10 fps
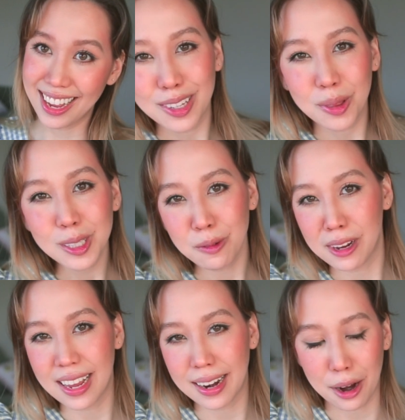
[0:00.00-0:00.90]
So this
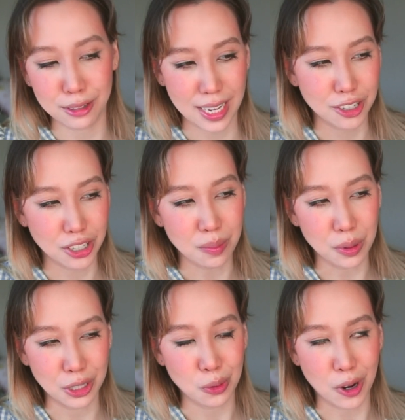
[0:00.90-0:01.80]
weekend I was actually
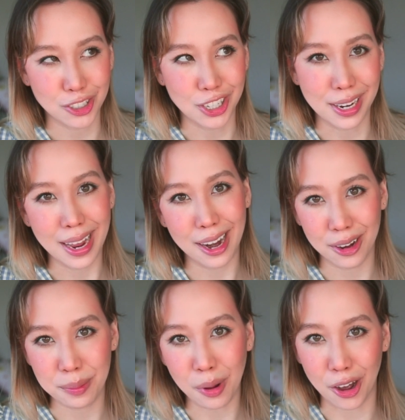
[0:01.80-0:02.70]
binge watching
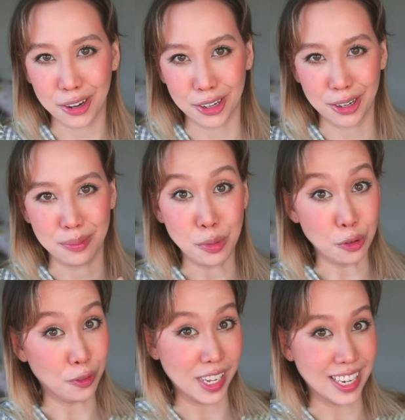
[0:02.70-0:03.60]
Harry Potter
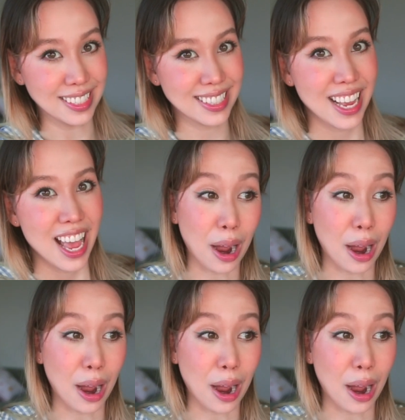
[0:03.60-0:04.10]
movies.